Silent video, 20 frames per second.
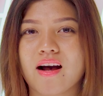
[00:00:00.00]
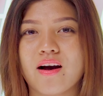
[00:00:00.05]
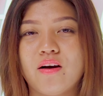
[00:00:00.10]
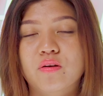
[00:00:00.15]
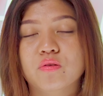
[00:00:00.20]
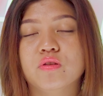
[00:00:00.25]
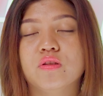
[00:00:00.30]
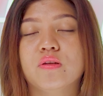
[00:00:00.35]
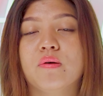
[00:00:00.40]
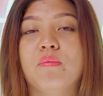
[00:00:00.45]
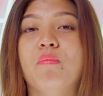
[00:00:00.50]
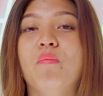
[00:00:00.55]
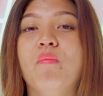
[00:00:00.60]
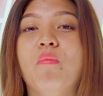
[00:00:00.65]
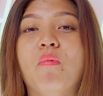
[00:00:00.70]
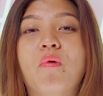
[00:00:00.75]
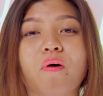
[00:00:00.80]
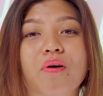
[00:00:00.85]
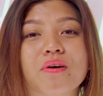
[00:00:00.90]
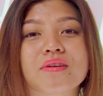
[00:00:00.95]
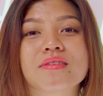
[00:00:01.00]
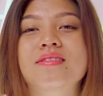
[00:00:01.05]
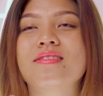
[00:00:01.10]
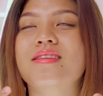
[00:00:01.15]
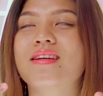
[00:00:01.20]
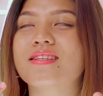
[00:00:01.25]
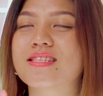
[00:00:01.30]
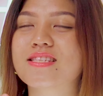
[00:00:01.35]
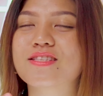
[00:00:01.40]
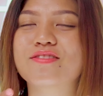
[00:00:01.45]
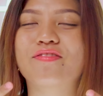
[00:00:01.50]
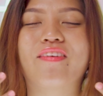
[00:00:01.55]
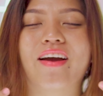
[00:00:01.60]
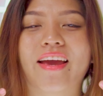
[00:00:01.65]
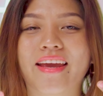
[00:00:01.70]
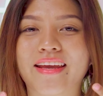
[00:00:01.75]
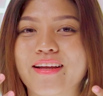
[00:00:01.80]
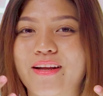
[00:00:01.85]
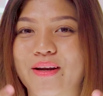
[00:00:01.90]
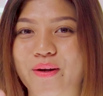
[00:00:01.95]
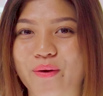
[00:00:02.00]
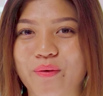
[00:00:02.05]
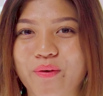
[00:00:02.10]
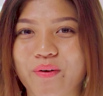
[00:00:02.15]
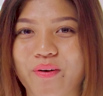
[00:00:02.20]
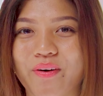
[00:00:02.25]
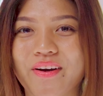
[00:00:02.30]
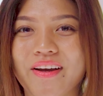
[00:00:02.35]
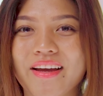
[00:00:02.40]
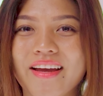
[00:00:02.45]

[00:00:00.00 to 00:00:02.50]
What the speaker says: out the most satisfying glow.